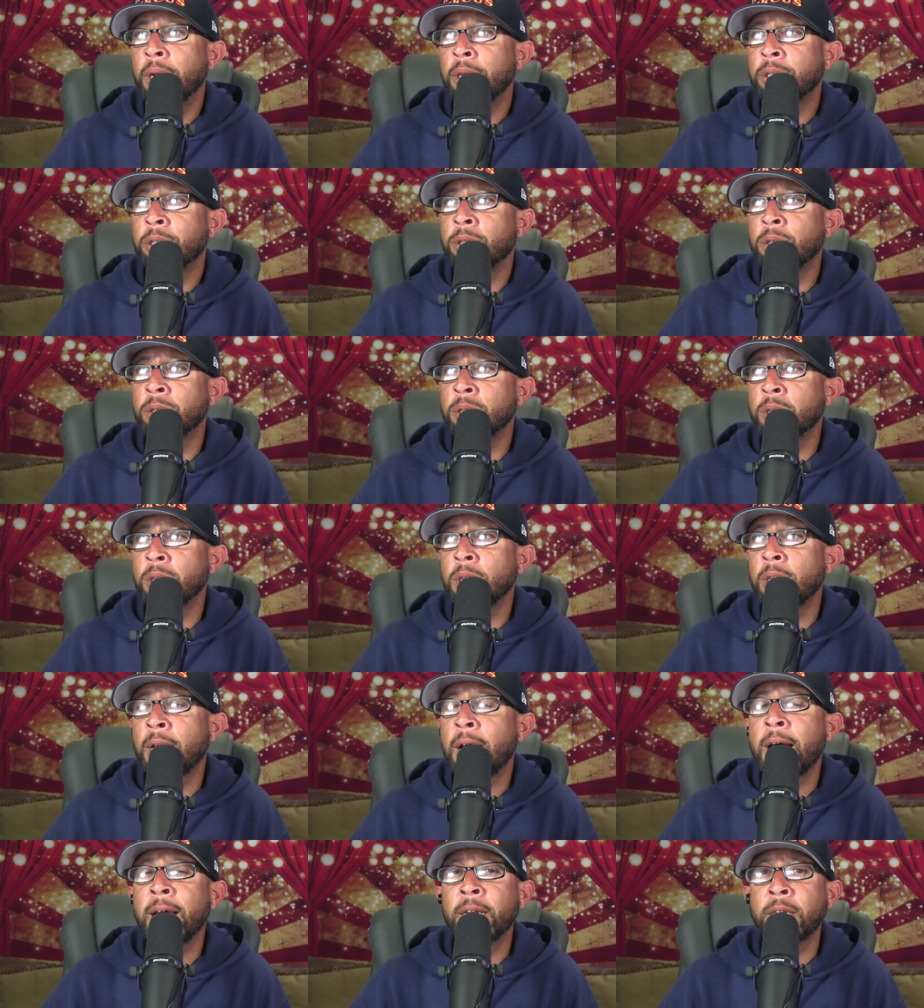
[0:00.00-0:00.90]
So there's a
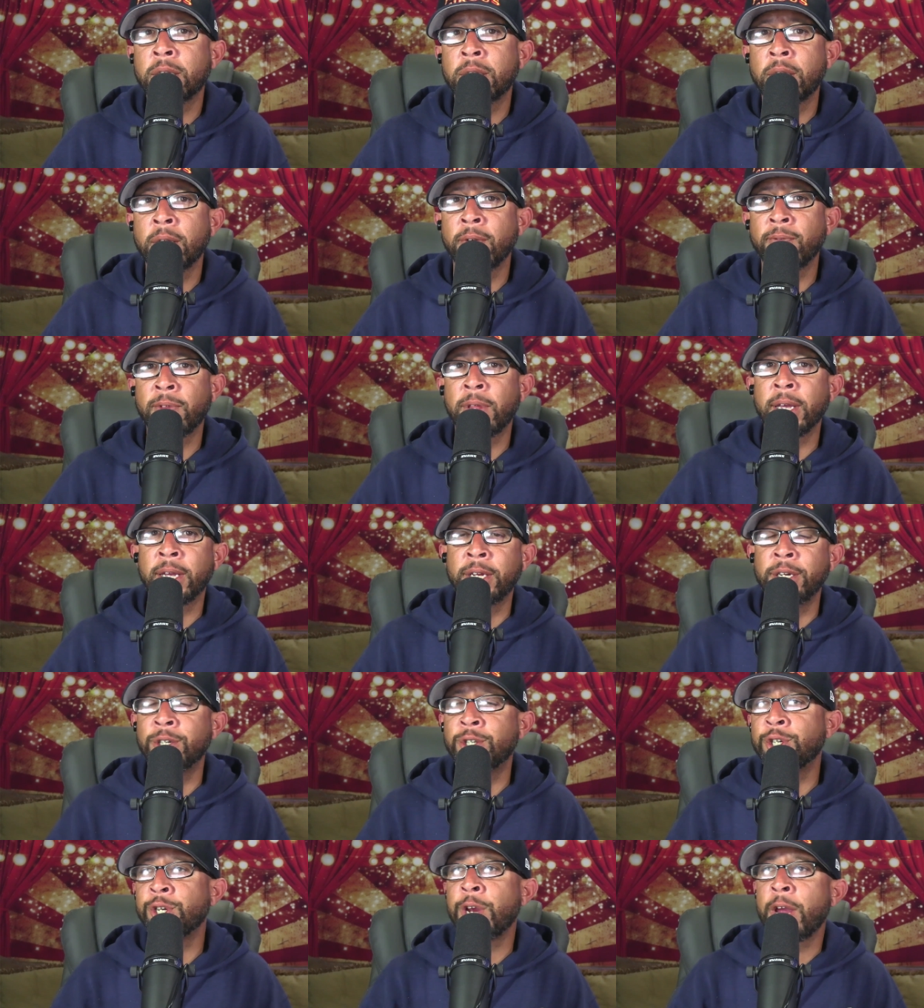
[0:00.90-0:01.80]
lot of stuff that
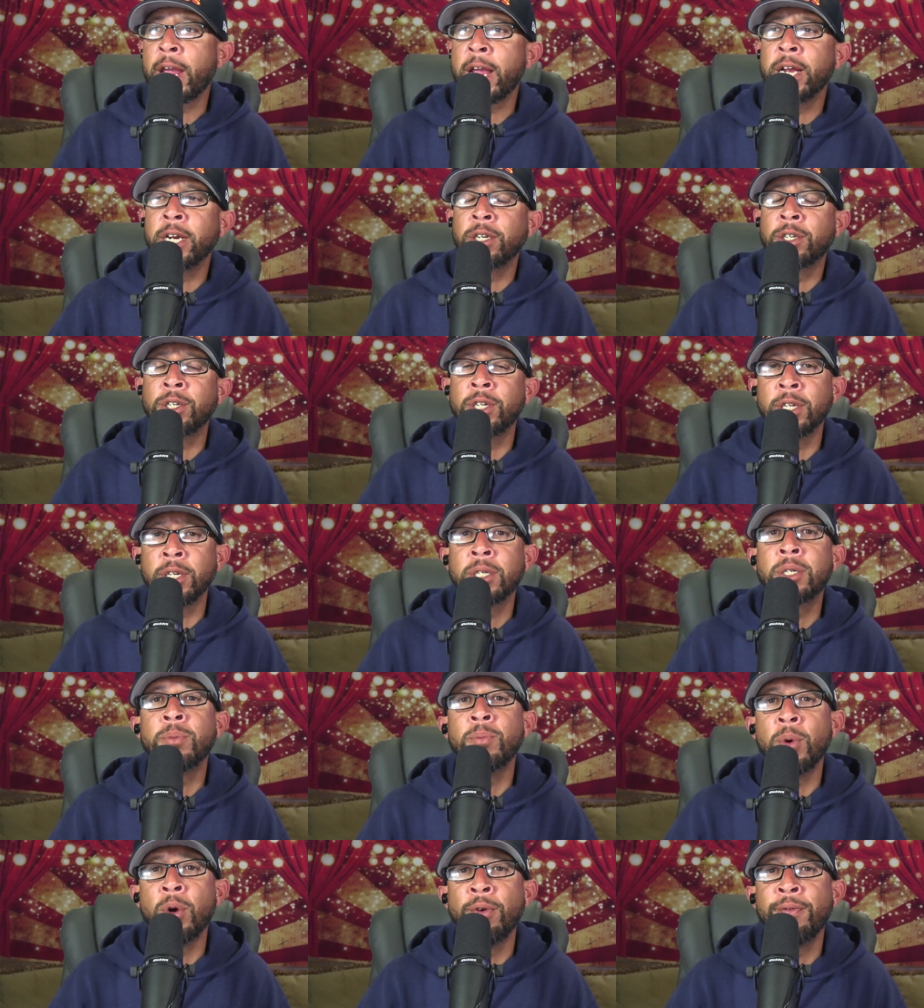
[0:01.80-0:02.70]
could change
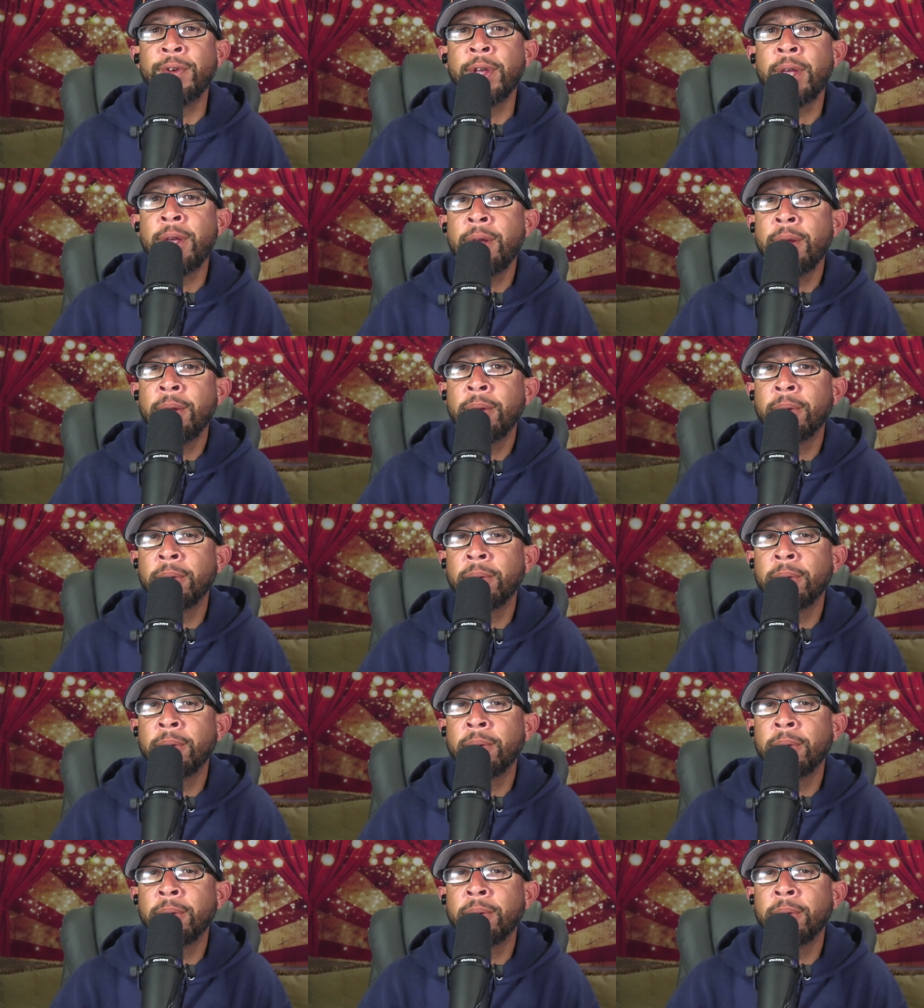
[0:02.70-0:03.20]
this movie.